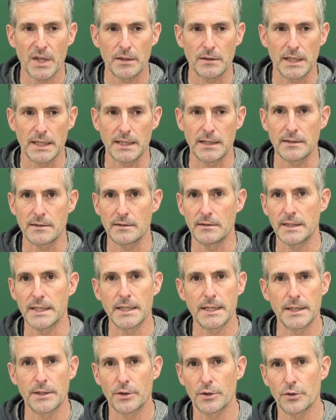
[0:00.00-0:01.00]
like it's
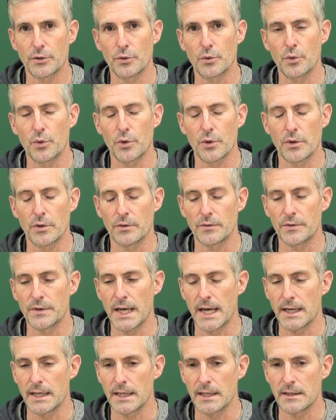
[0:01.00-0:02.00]
linear or
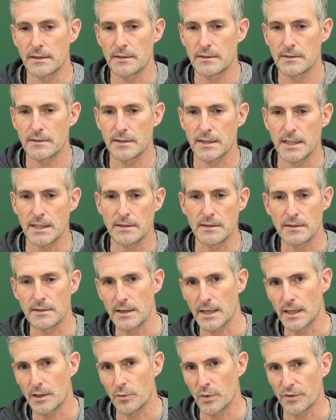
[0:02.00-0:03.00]
that it's in
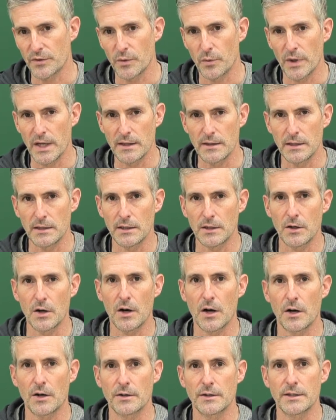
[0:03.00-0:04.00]
sync with the way that the
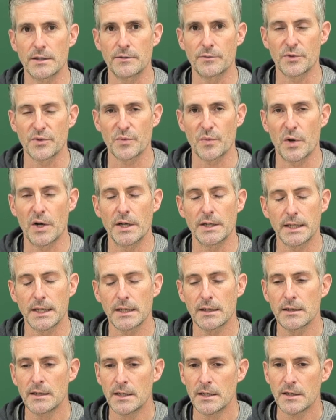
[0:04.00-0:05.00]
car is
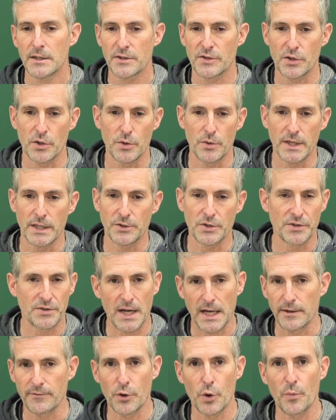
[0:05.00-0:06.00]
responding. So it just
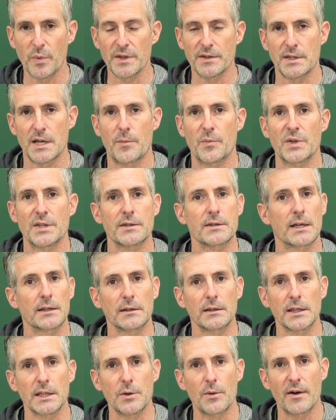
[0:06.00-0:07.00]
kind of opens up and
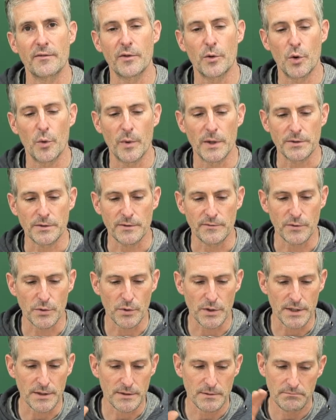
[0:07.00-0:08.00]
suddenly you have a whole bunch of
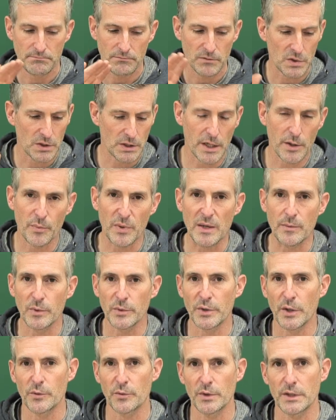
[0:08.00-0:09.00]
noise. A lot of
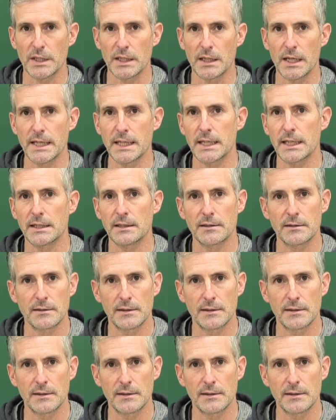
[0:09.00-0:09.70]
people don't really like it.